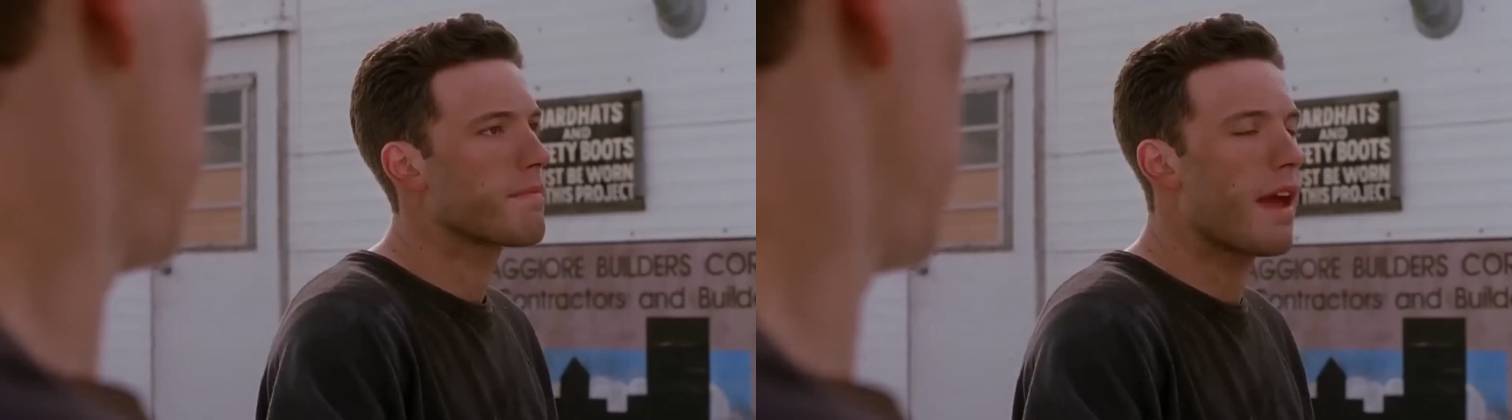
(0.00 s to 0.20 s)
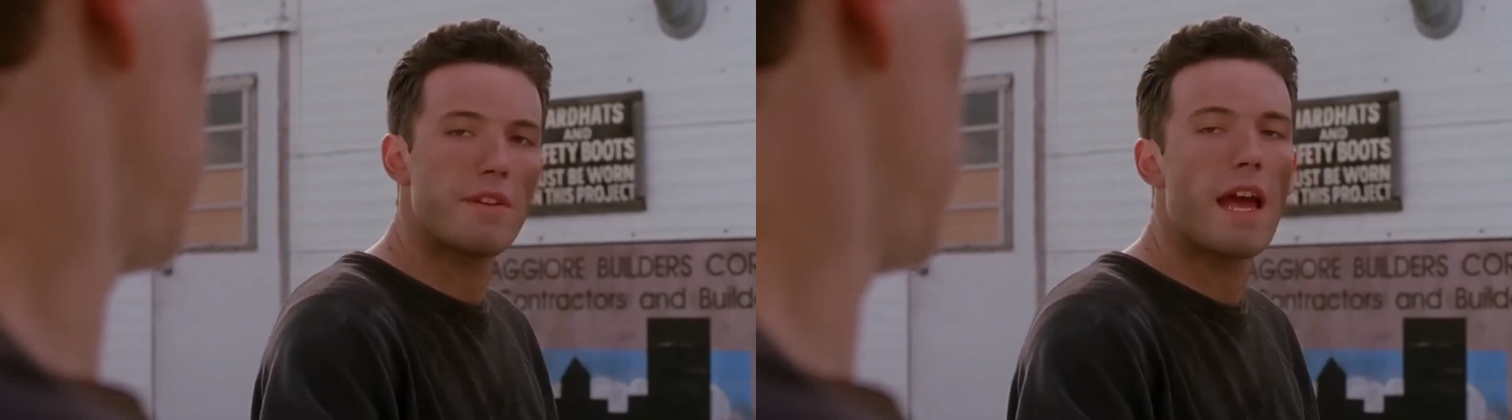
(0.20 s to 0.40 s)

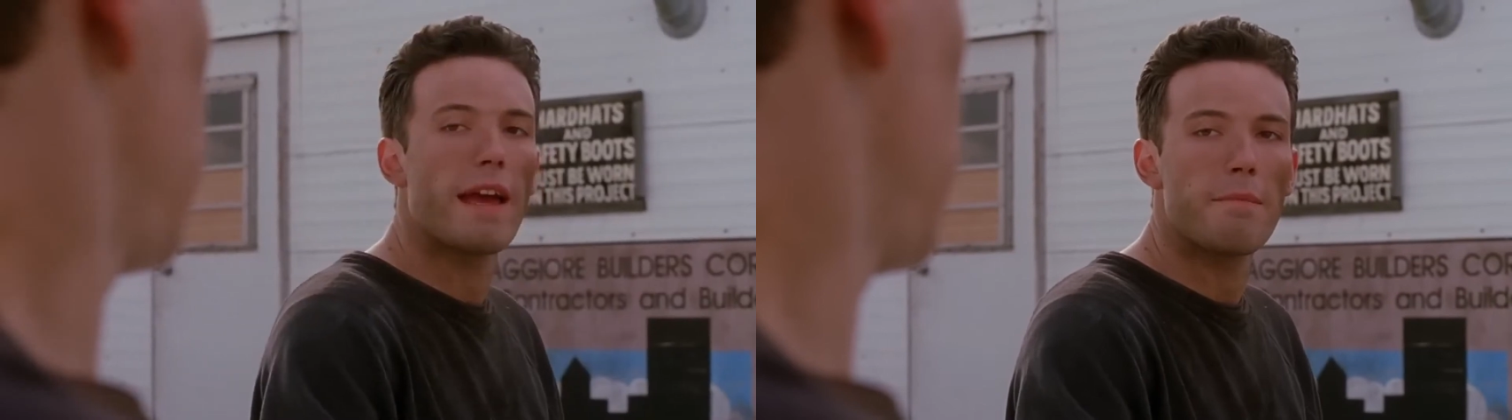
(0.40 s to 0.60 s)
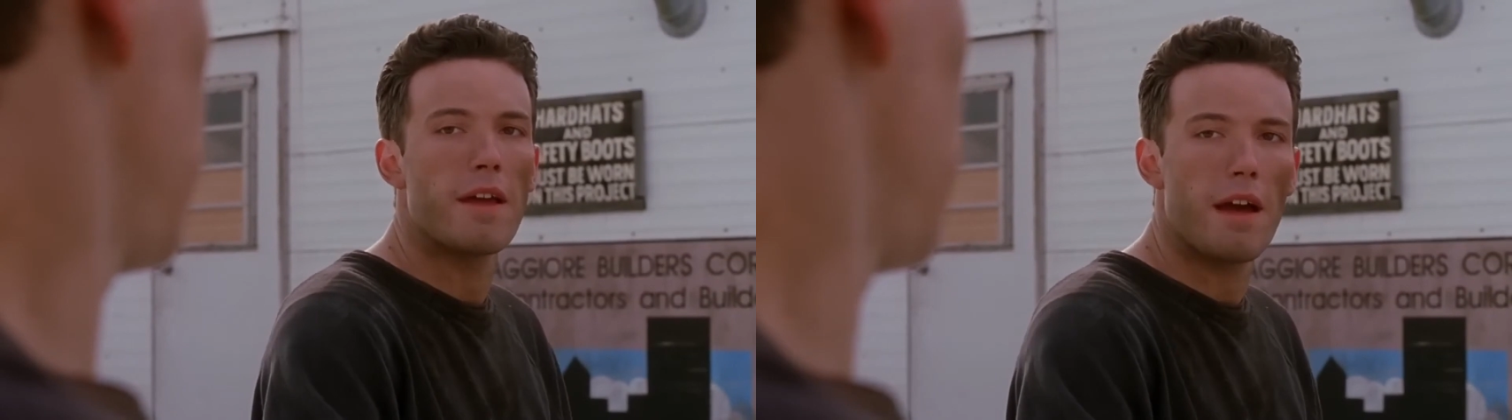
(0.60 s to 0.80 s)
shown in the
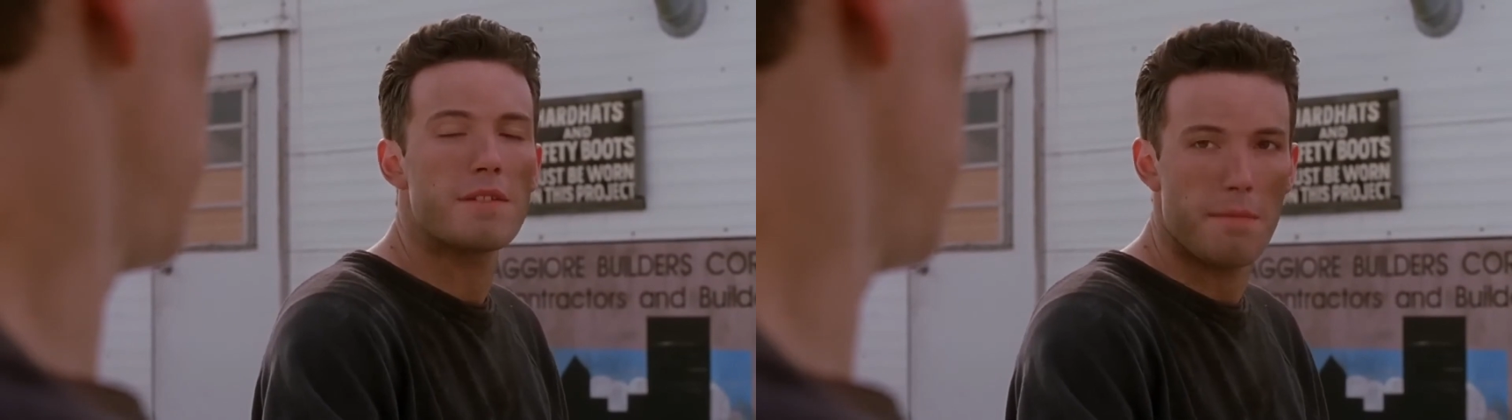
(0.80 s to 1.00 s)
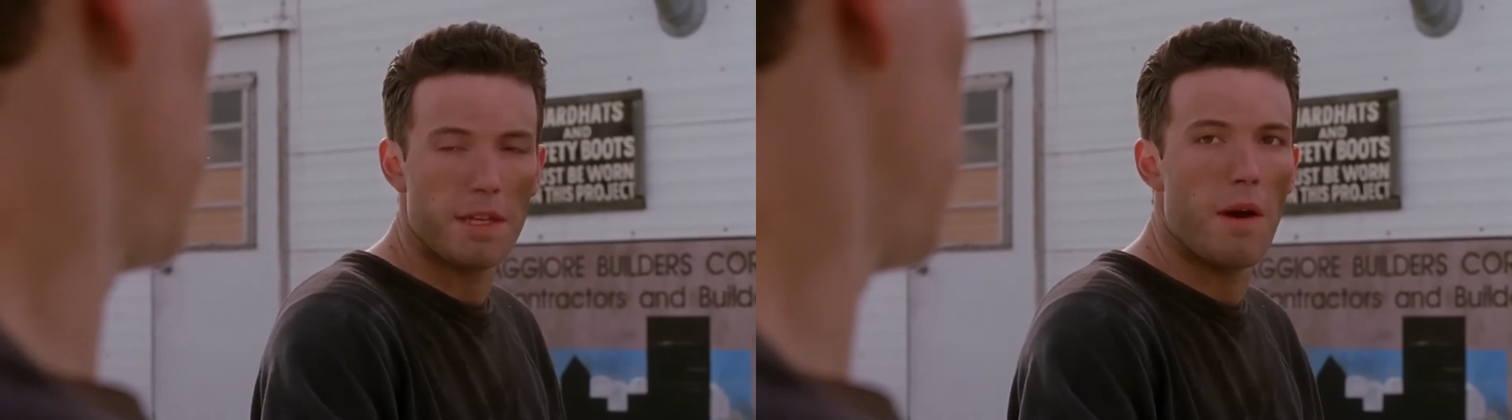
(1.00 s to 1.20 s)
following
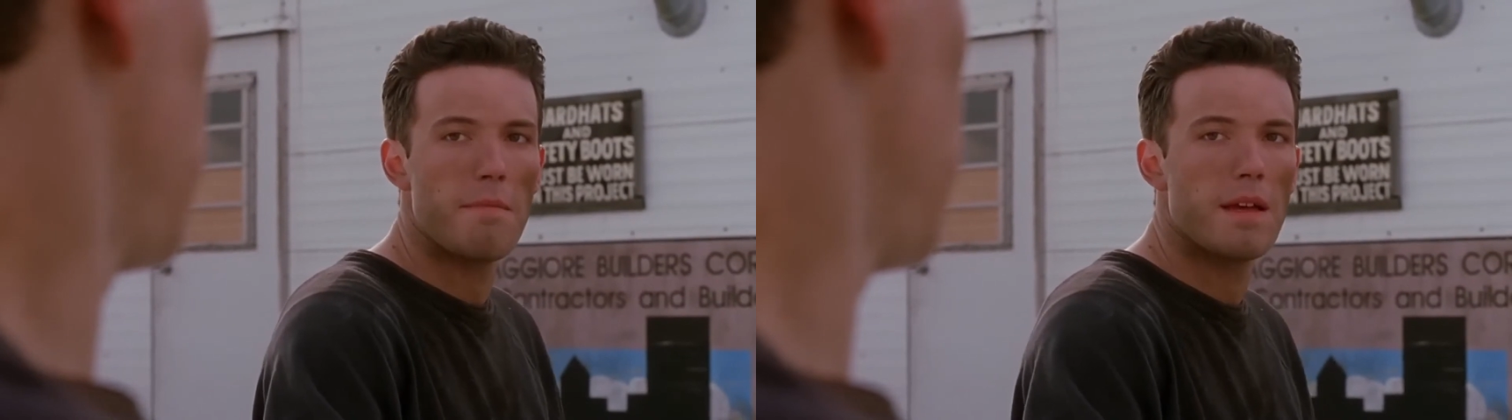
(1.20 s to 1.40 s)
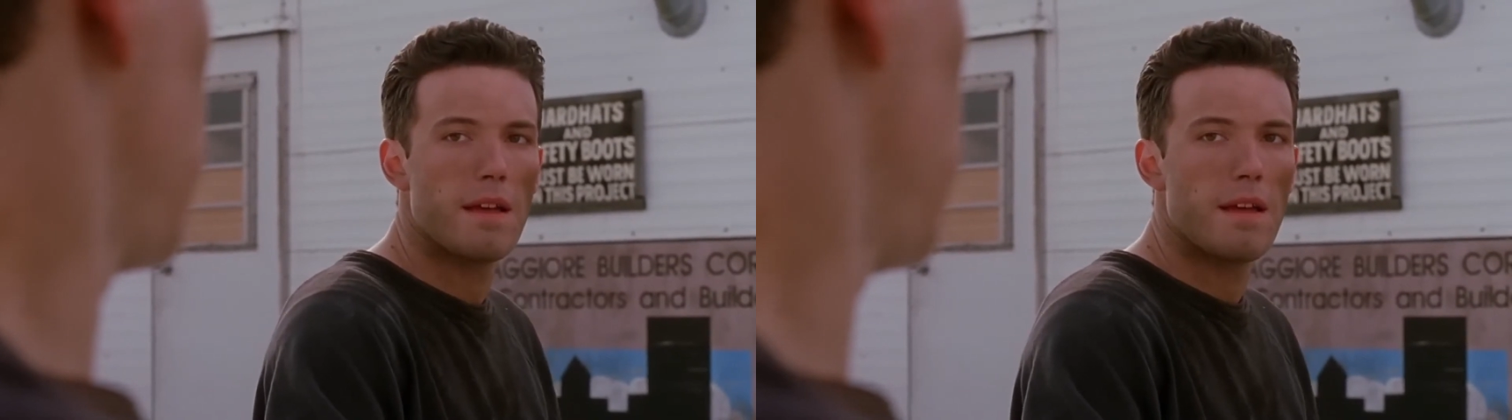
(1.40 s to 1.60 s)
therapy
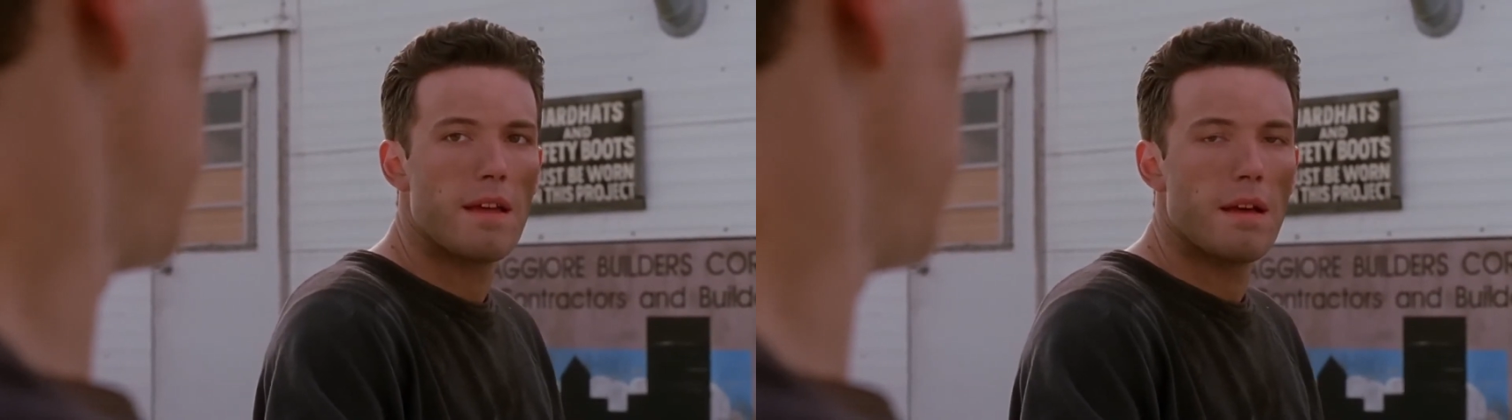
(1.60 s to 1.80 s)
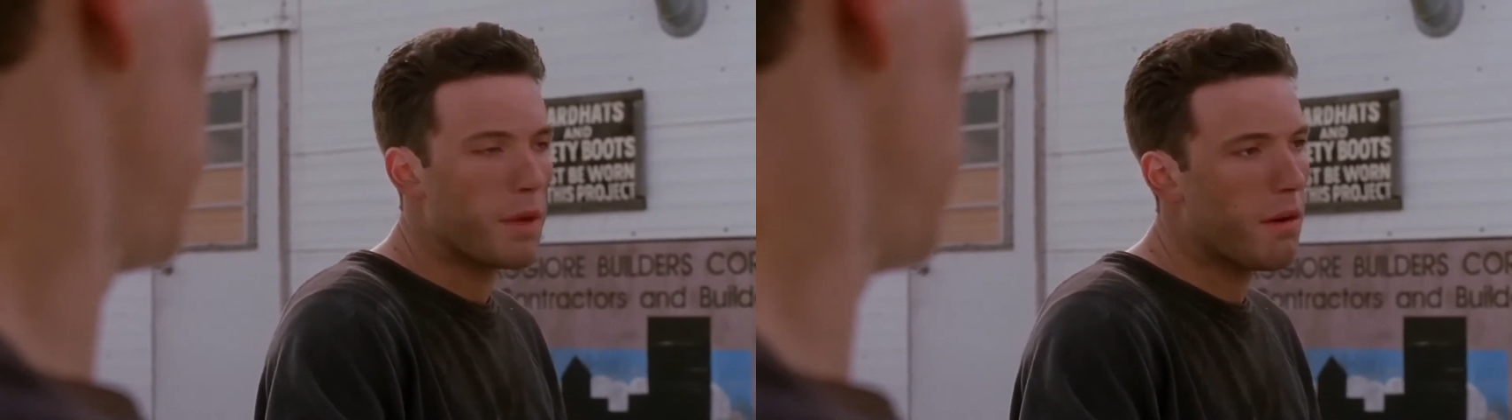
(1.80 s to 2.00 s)
session with
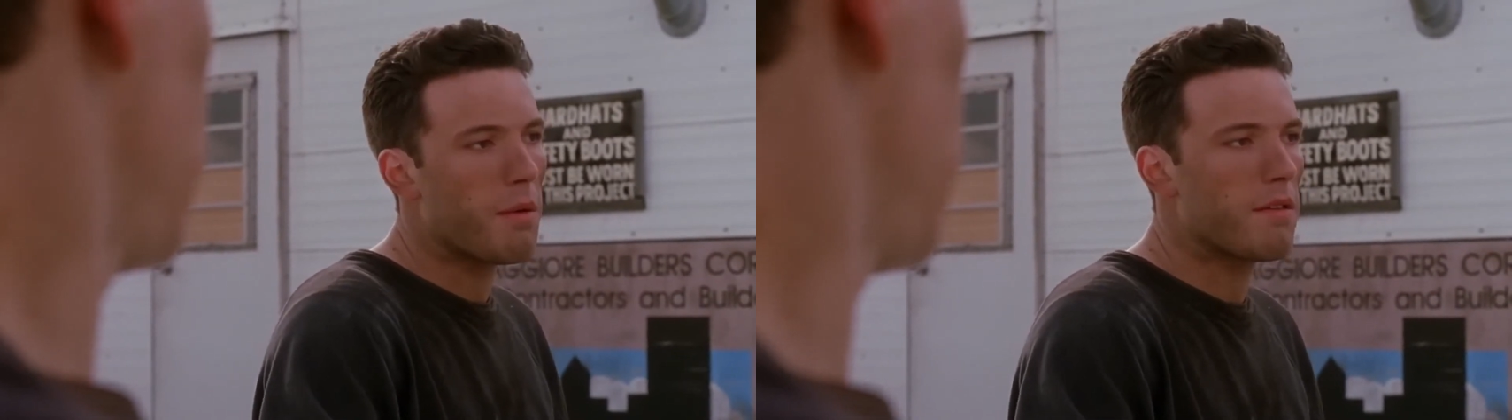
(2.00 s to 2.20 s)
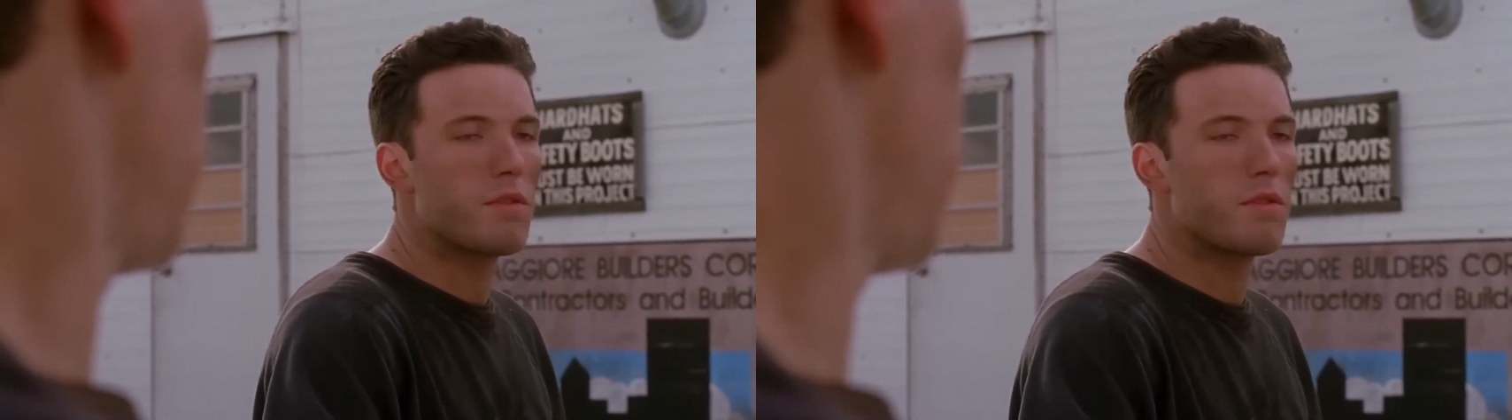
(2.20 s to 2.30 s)
Sean.